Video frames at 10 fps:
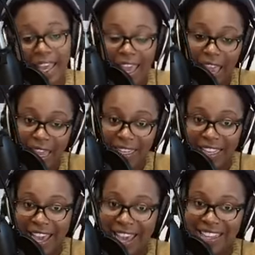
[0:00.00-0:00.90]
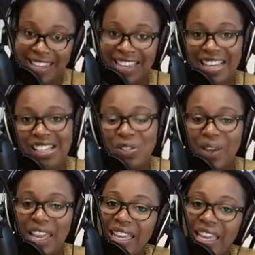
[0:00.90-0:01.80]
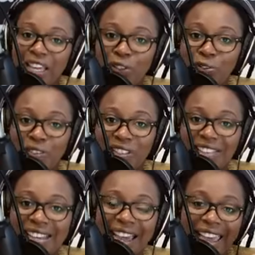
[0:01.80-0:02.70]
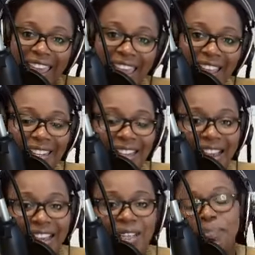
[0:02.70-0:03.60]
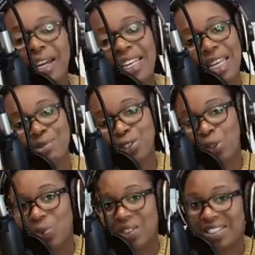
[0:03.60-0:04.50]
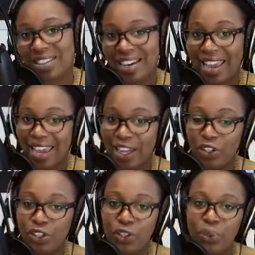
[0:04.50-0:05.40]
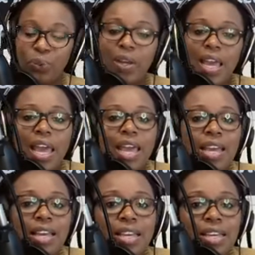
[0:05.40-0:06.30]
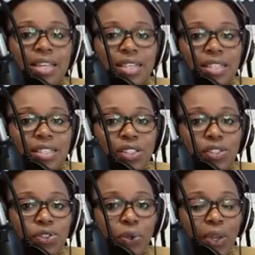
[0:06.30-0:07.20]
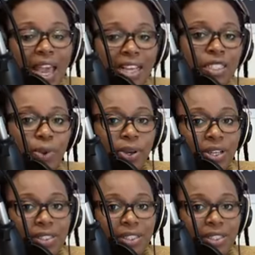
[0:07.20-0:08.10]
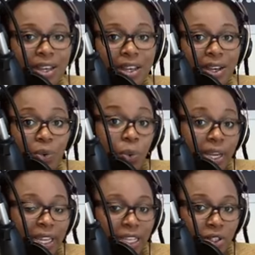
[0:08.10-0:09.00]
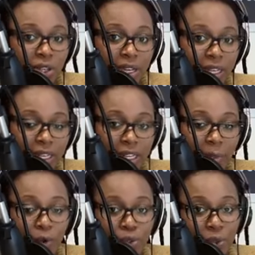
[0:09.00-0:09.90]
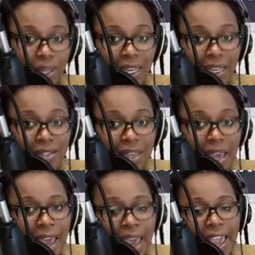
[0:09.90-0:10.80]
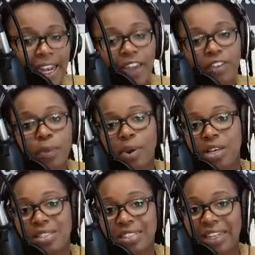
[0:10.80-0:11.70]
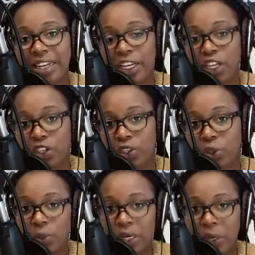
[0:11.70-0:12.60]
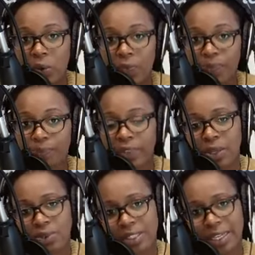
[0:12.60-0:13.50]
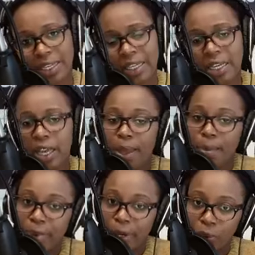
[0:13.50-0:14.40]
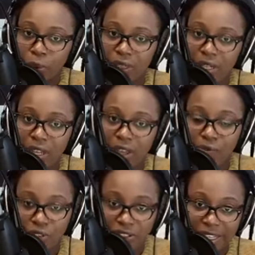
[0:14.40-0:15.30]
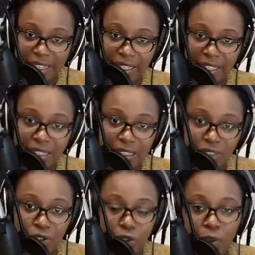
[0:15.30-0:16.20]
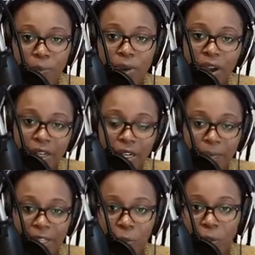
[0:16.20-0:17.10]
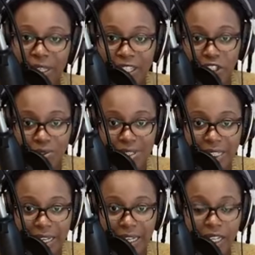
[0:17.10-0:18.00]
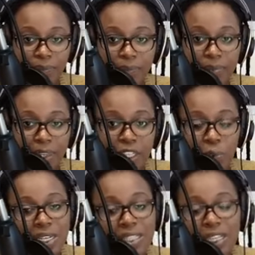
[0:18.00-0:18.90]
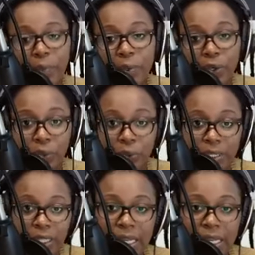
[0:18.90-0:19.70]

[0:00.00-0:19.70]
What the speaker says: En jij? So ik heet Louisa. En jij? My name is Louisa. And you? So you ask the person what his or her name also is. And if the person didn't hear you well, they will say, pardon, wat zeg je? So pardon me, what did you say? So when they say pardon,